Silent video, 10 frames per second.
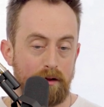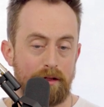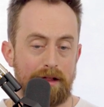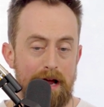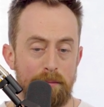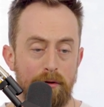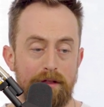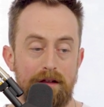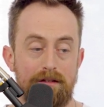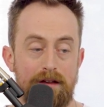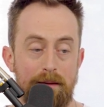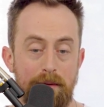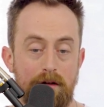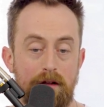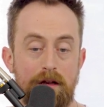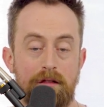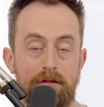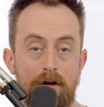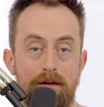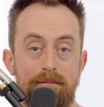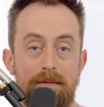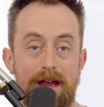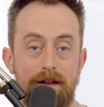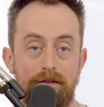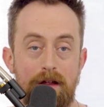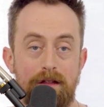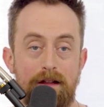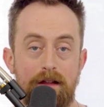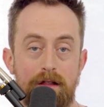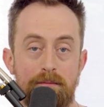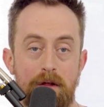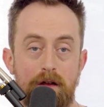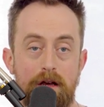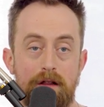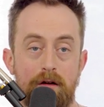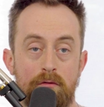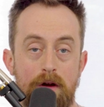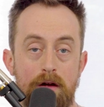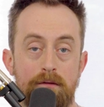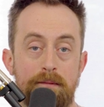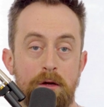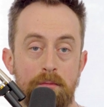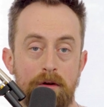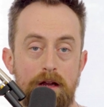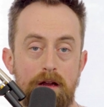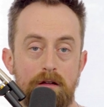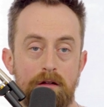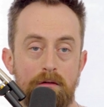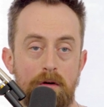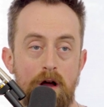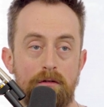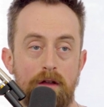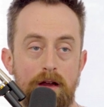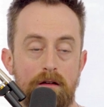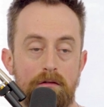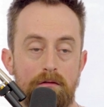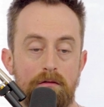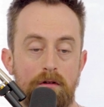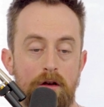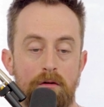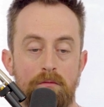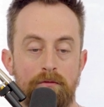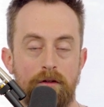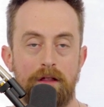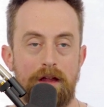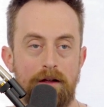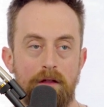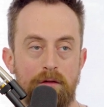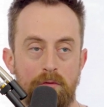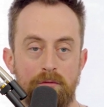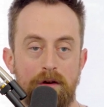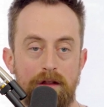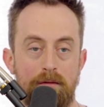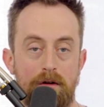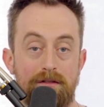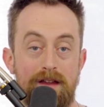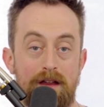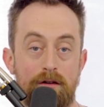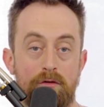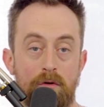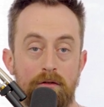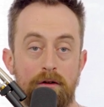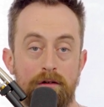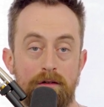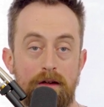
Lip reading: Cybeles typically start manifesting these abilities around puberty. So around for the sake of this world, we're gonna say around 10 to 12 years